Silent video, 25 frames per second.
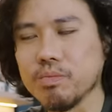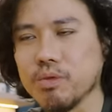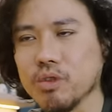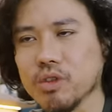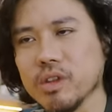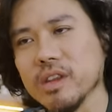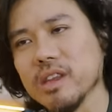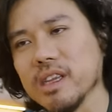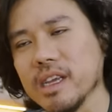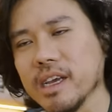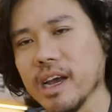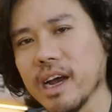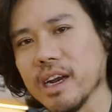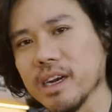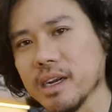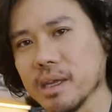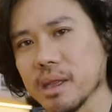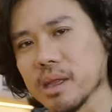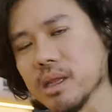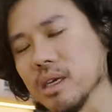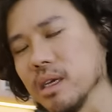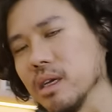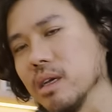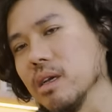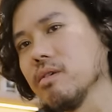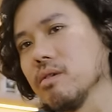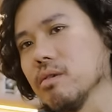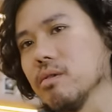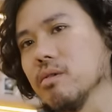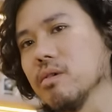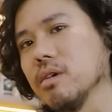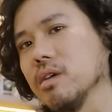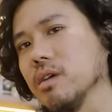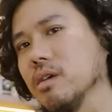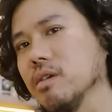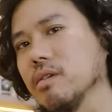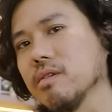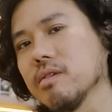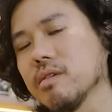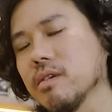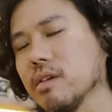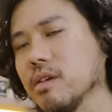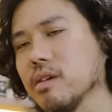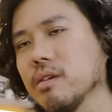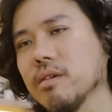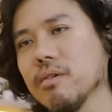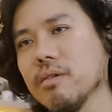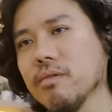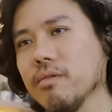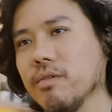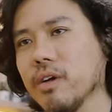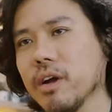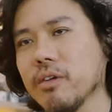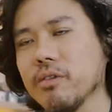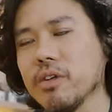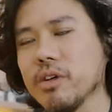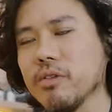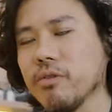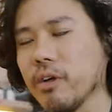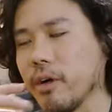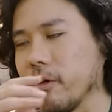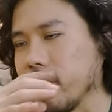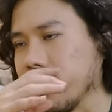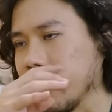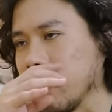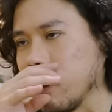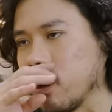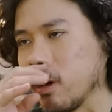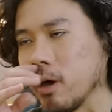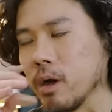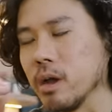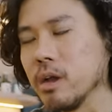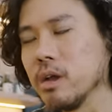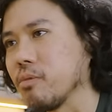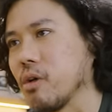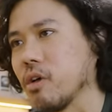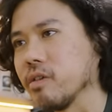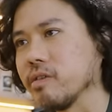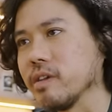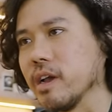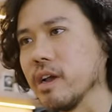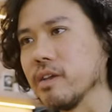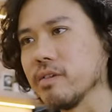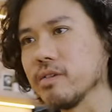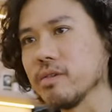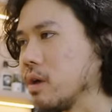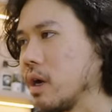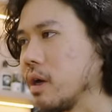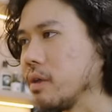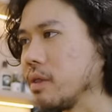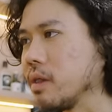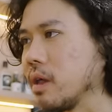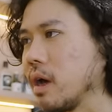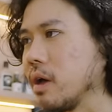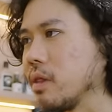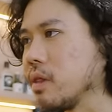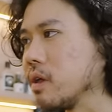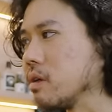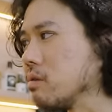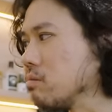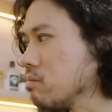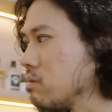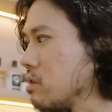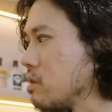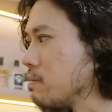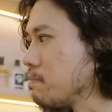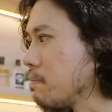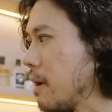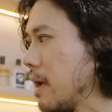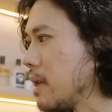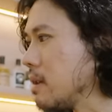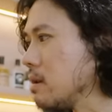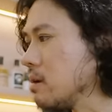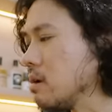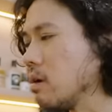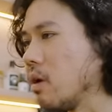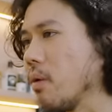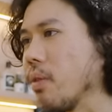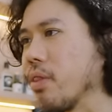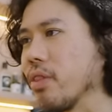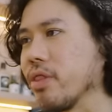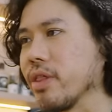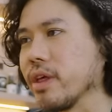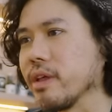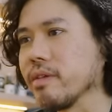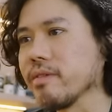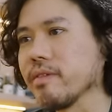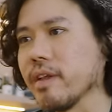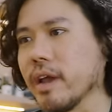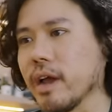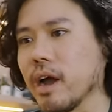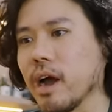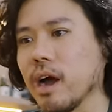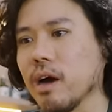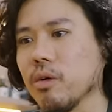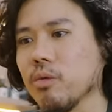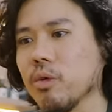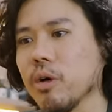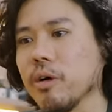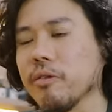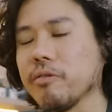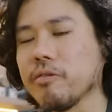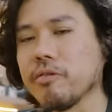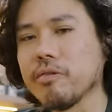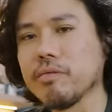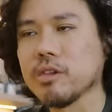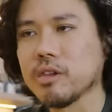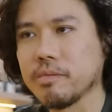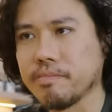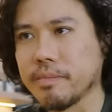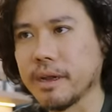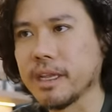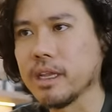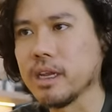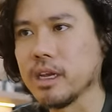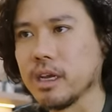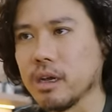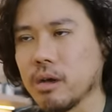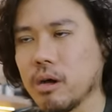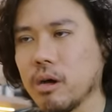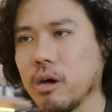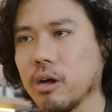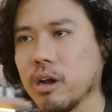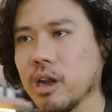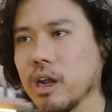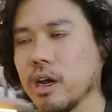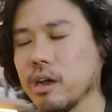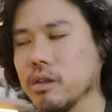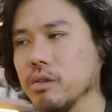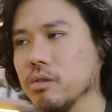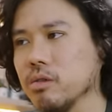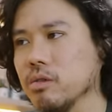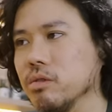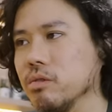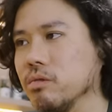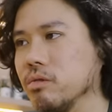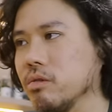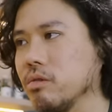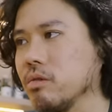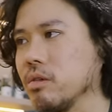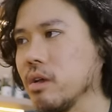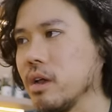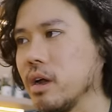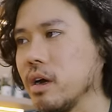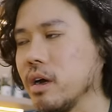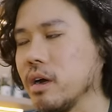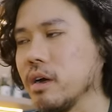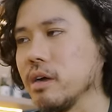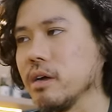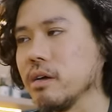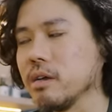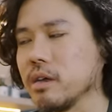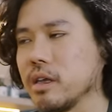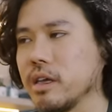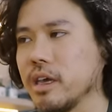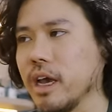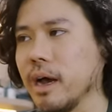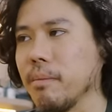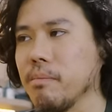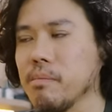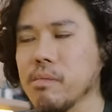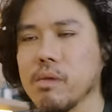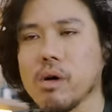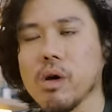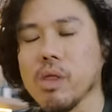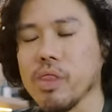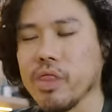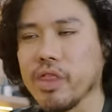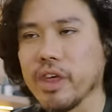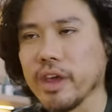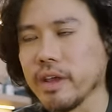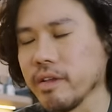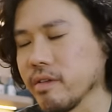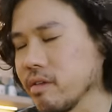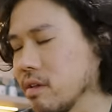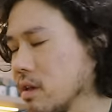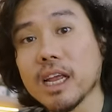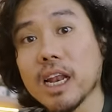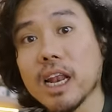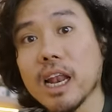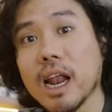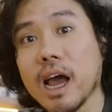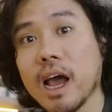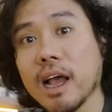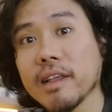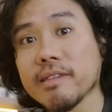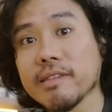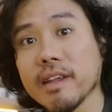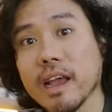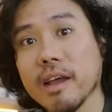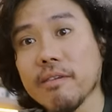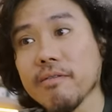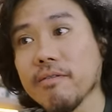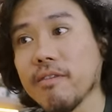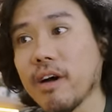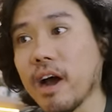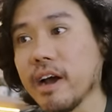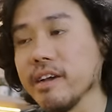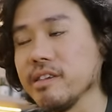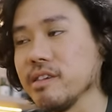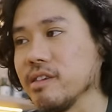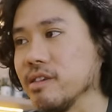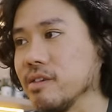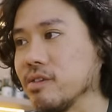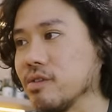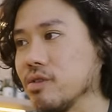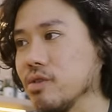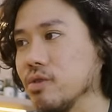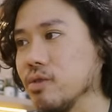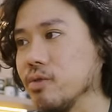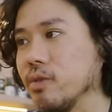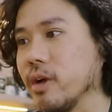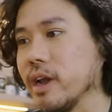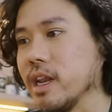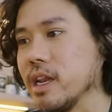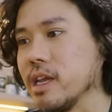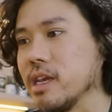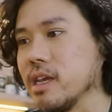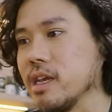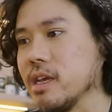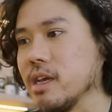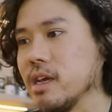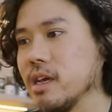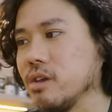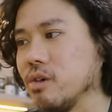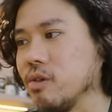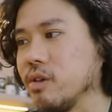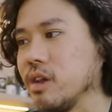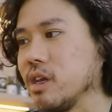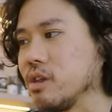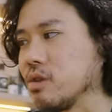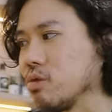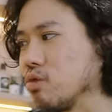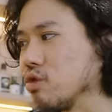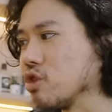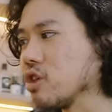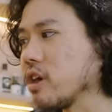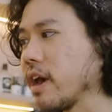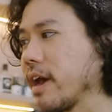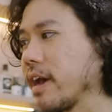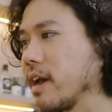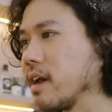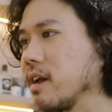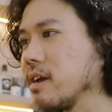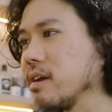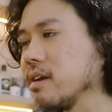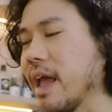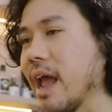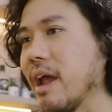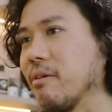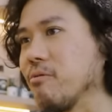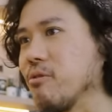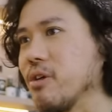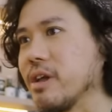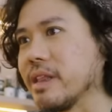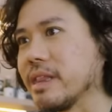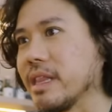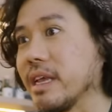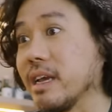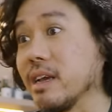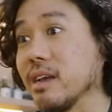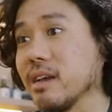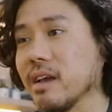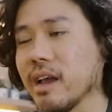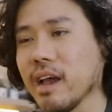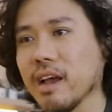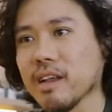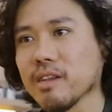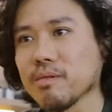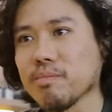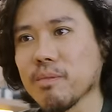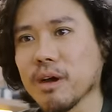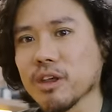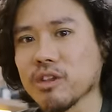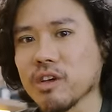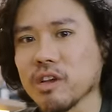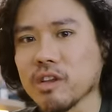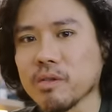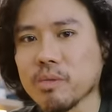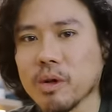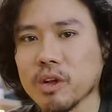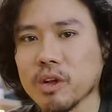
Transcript: put the other thing. So it's very, very long process. I, I think spend on things that are worth spending on lah. Don't uh, on things. The last advice is to really, you need to check everything as much as